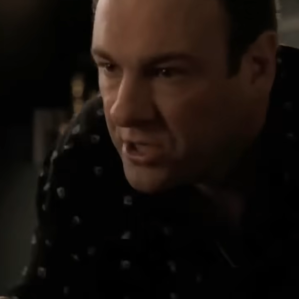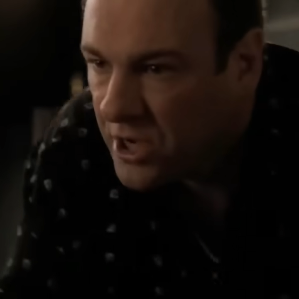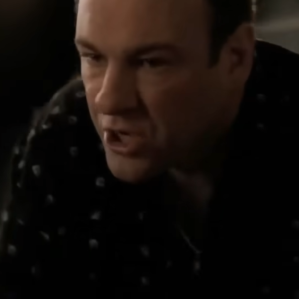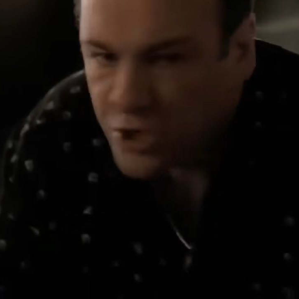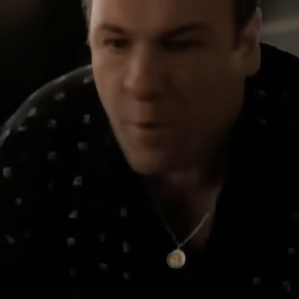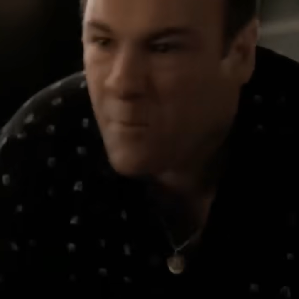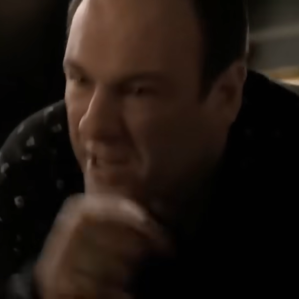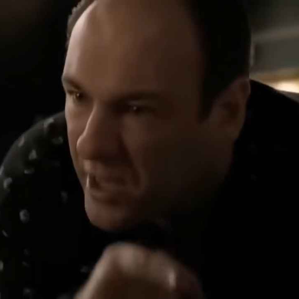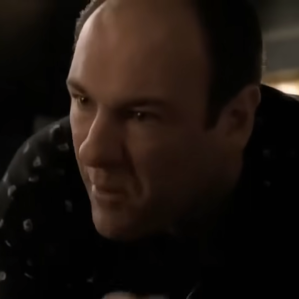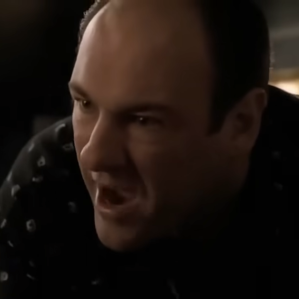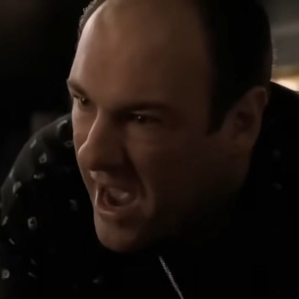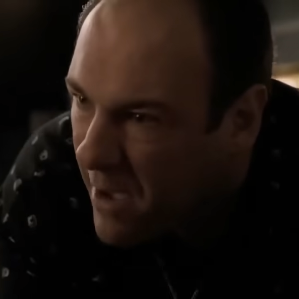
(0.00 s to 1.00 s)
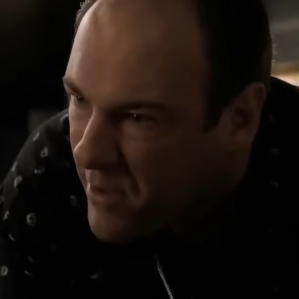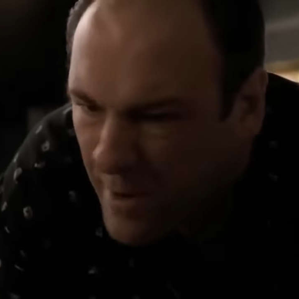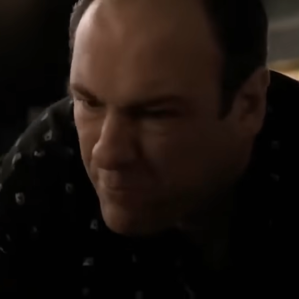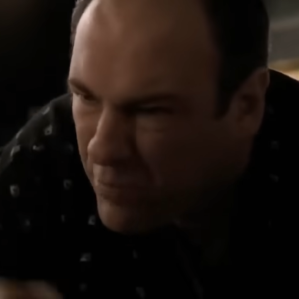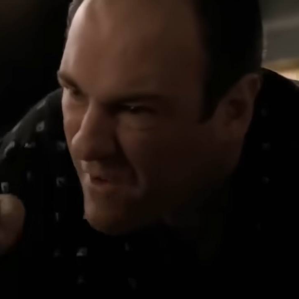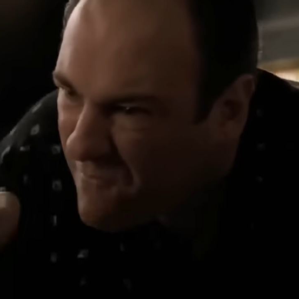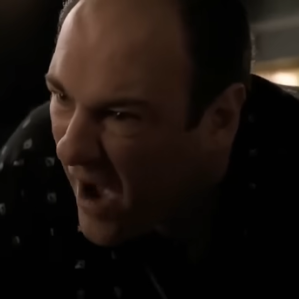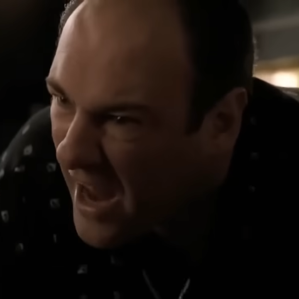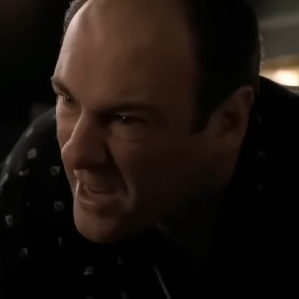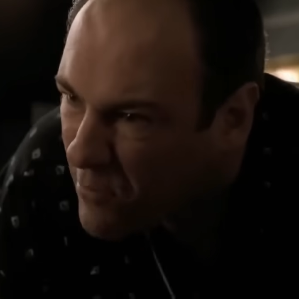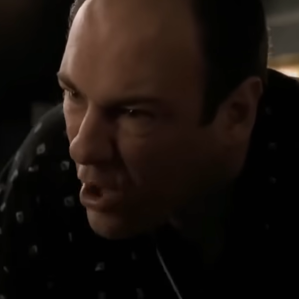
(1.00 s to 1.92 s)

Go back to Miami and play volleyball,